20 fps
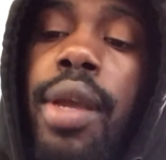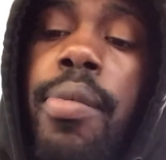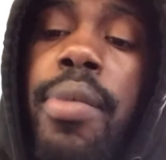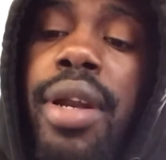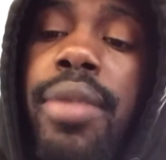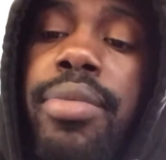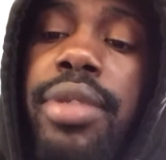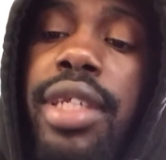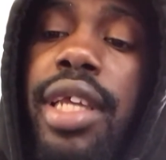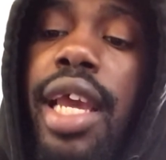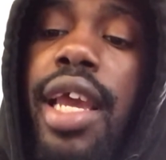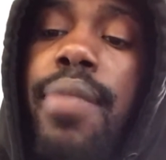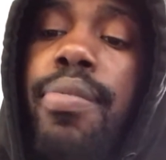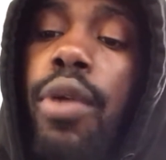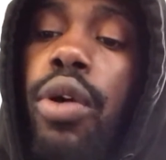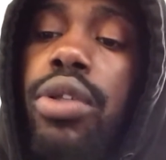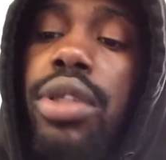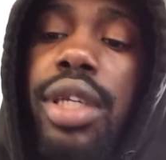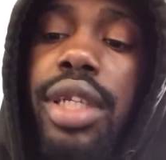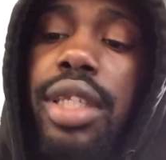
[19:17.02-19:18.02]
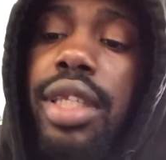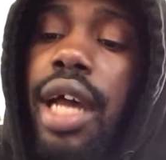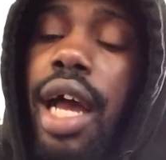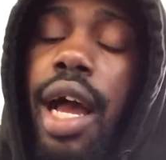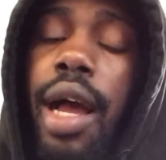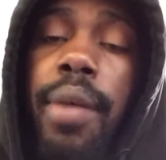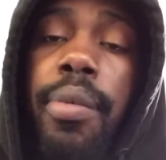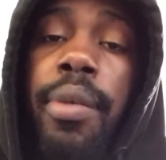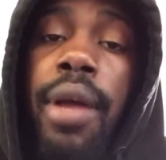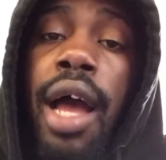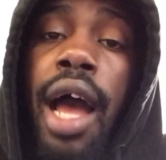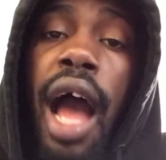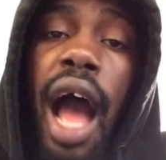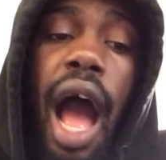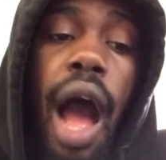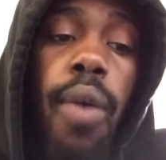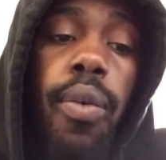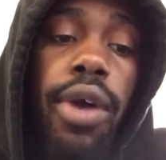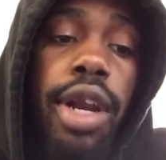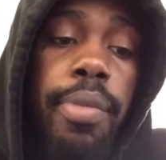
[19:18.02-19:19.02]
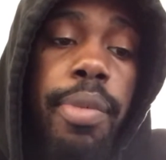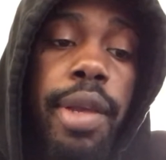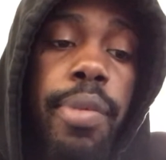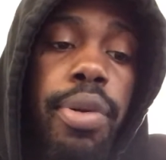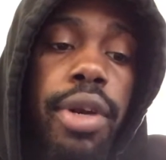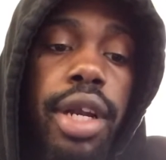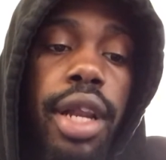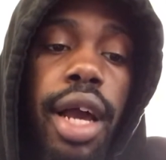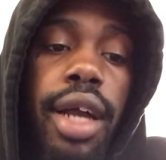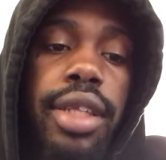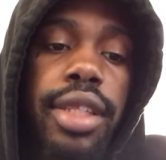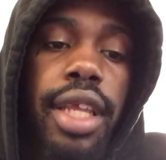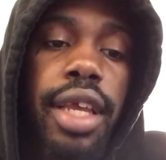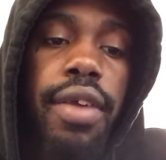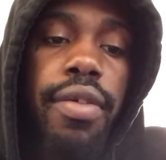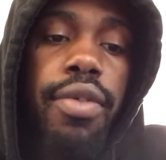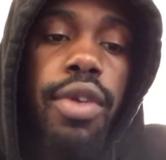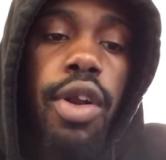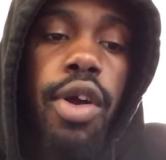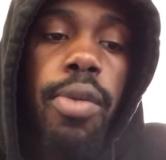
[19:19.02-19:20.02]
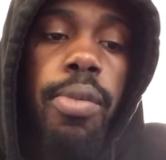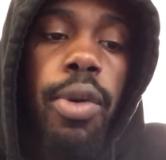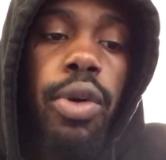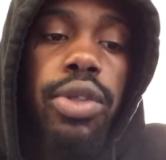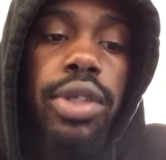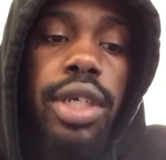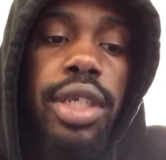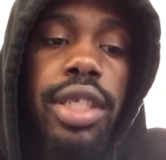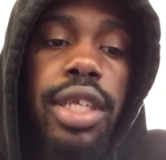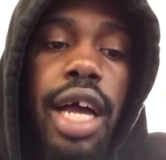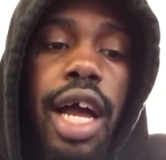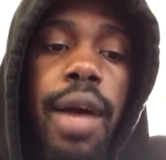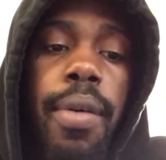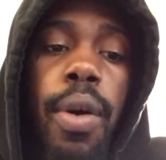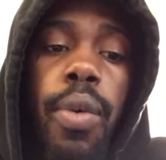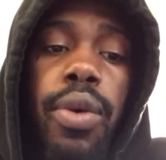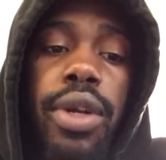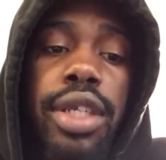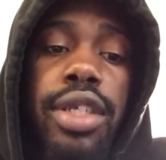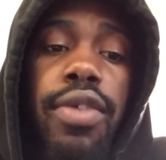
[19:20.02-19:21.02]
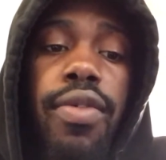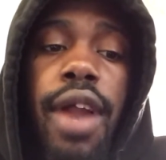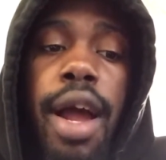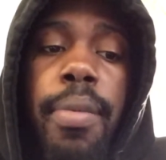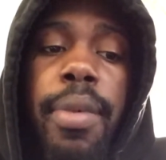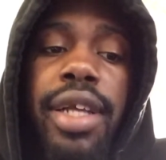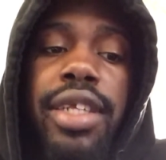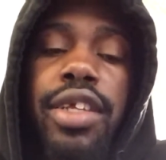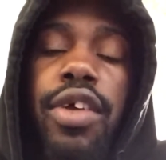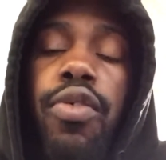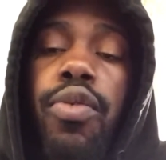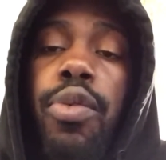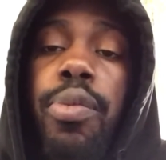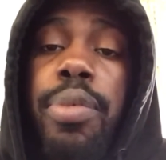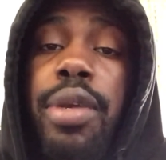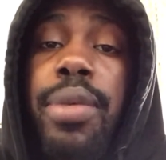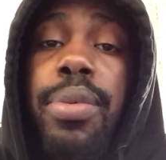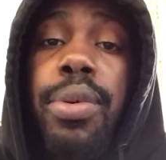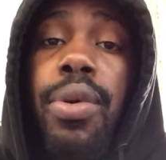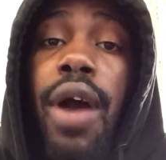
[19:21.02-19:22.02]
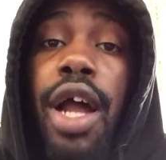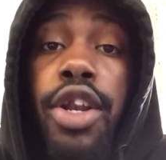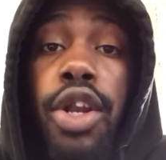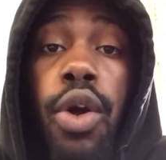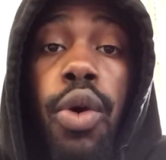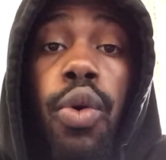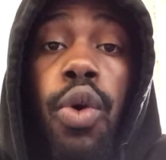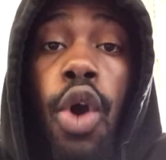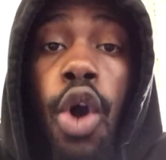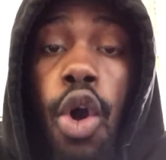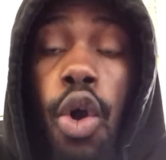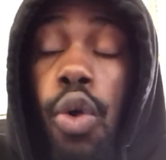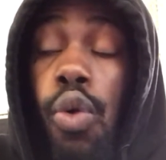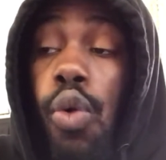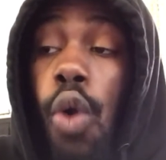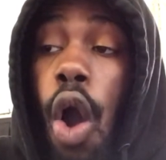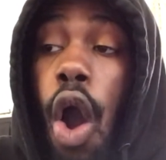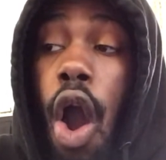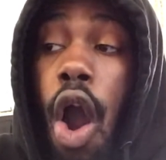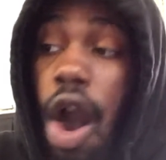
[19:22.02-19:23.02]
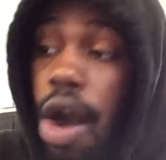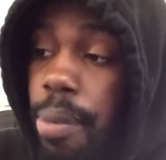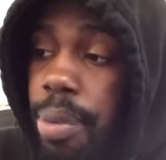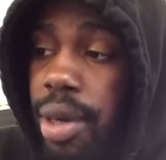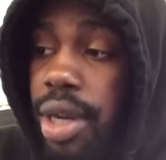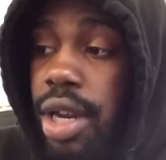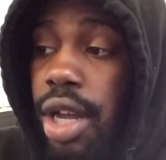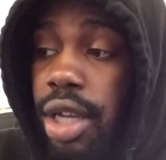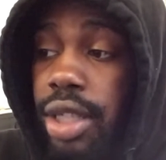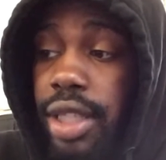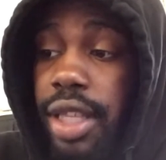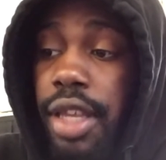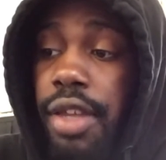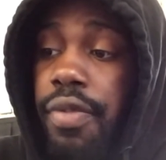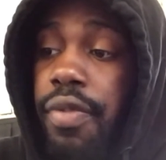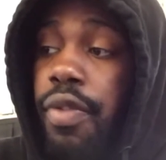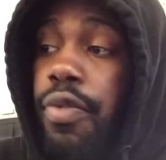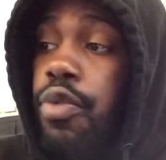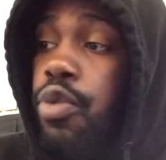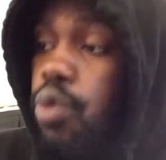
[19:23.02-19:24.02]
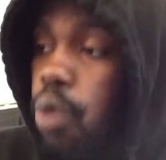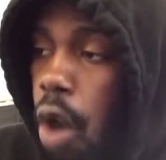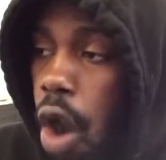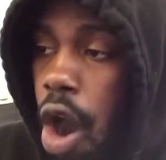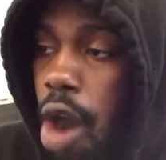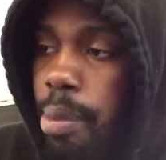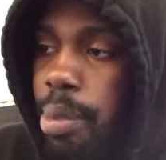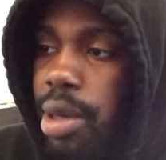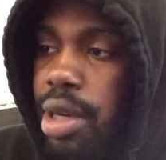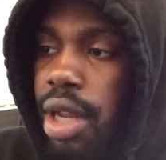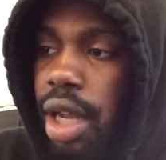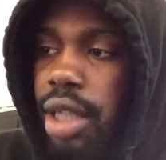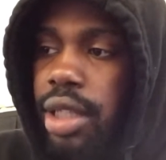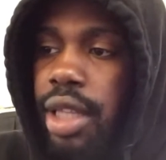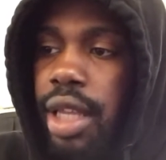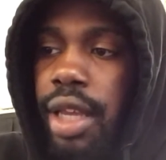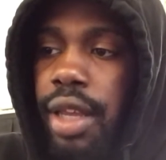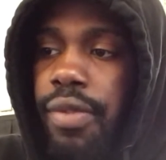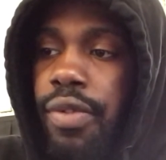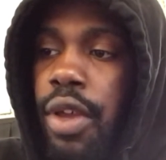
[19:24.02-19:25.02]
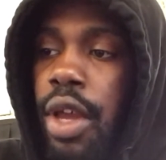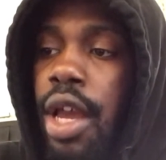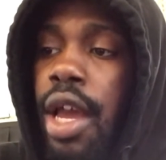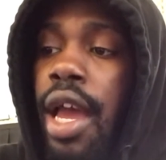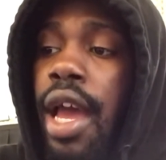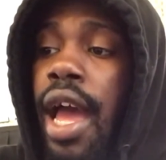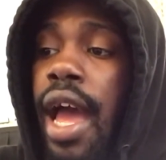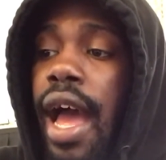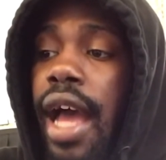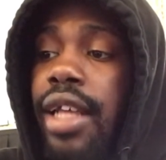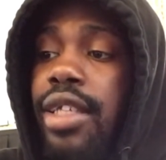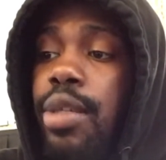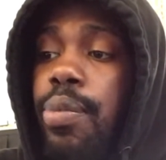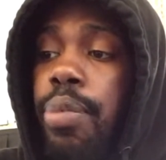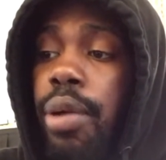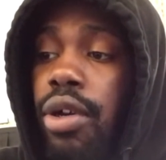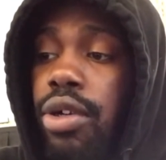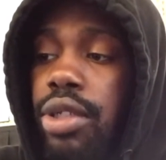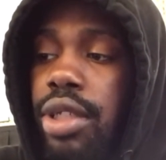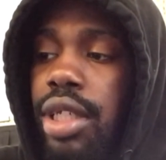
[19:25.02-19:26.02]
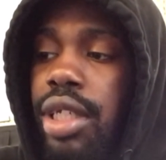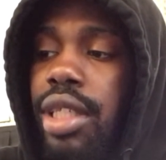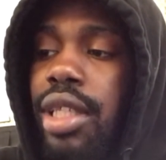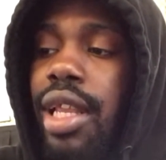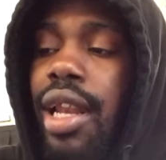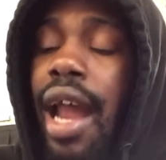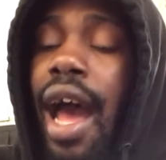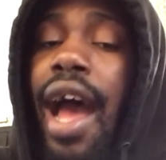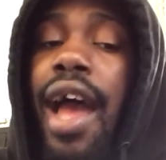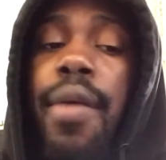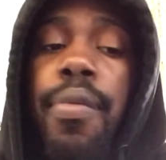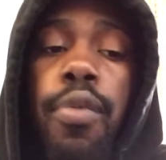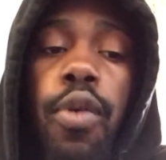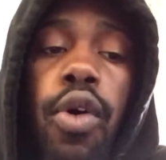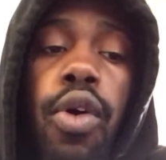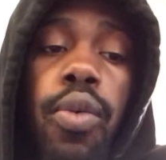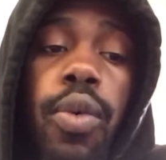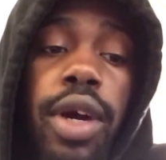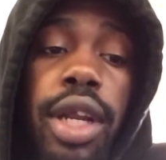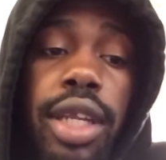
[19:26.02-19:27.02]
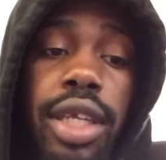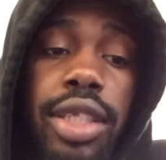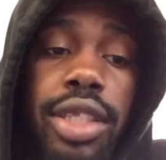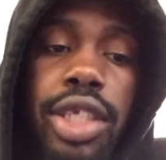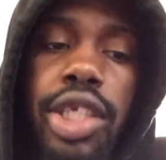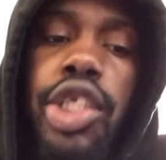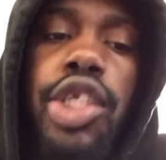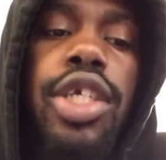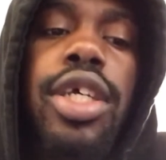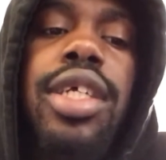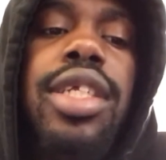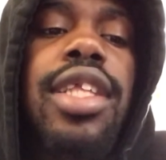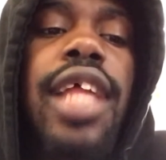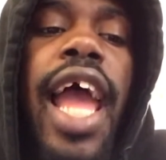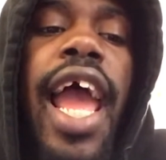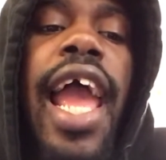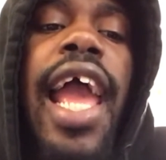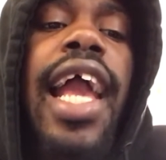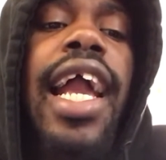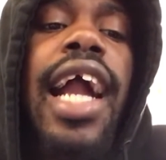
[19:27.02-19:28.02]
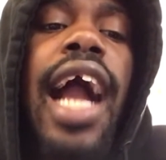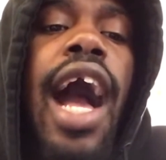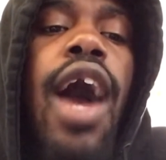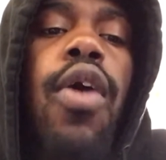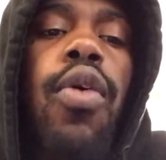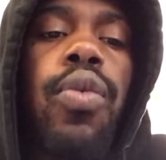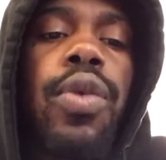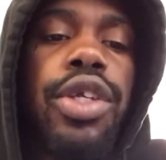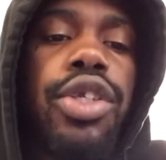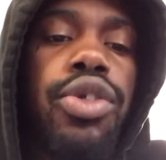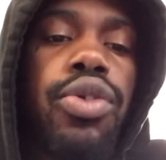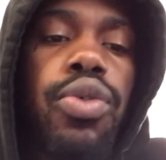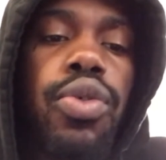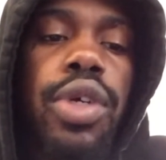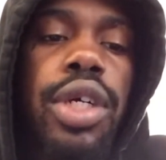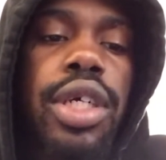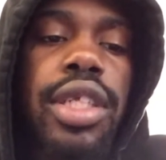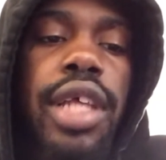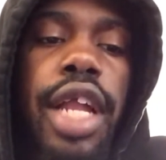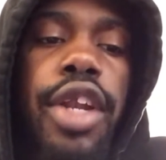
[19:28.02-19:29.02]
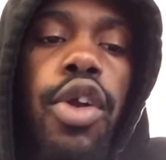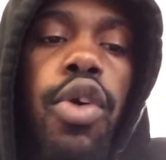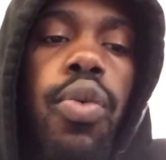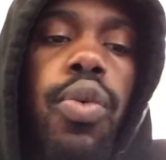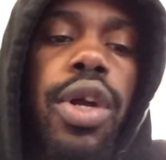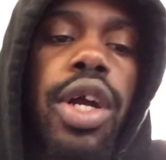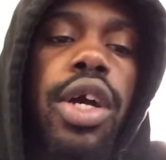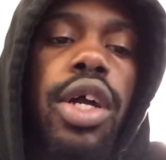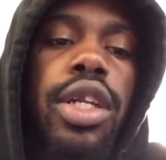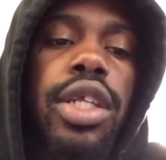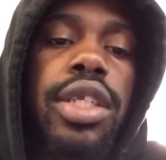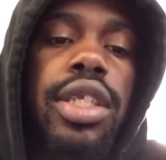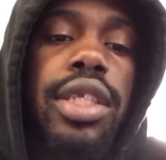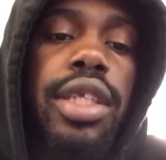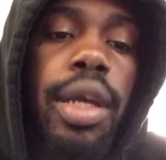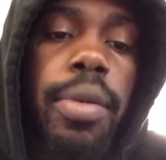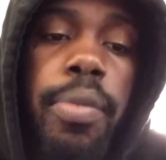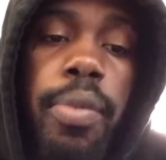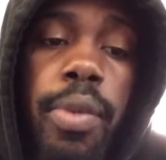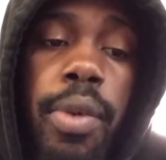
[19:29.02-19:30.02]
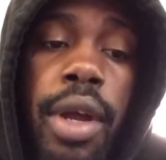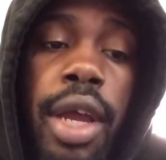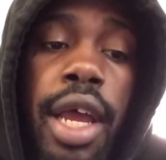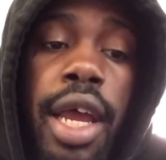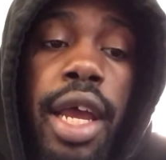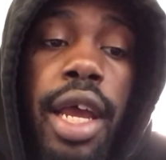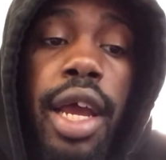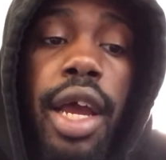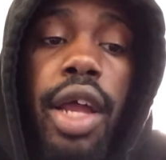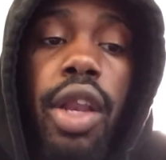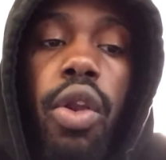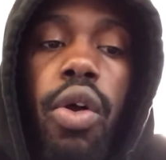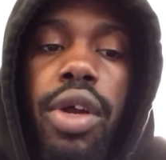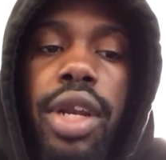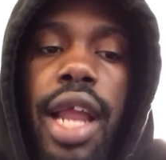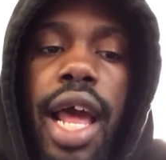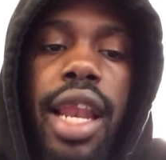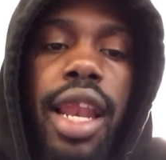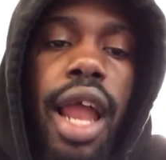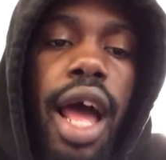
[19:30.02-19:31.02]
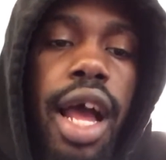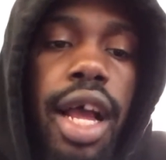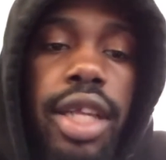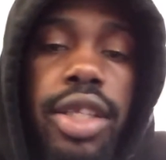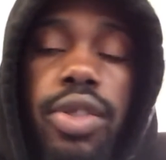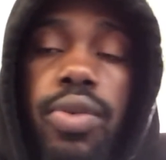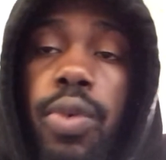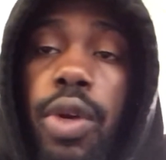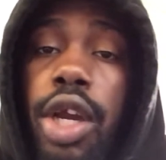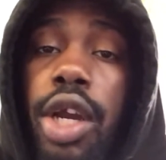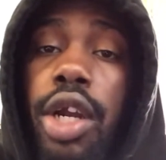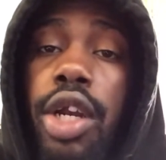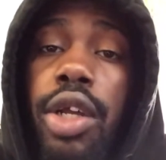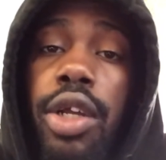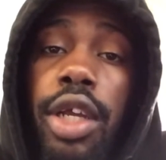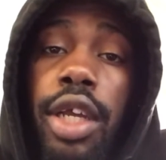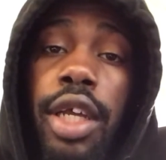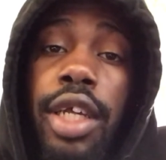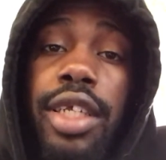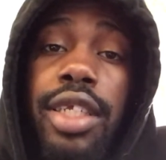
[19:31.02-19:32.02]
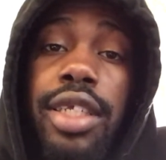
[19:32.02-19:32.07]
but I'm saying most of the time I want to be productive. You know, most of the time I want to surround myself with people I know who are productive. If you are productive as a person, then I am more willing to just hang out with you, because I know we're going to, along that line, we're going to,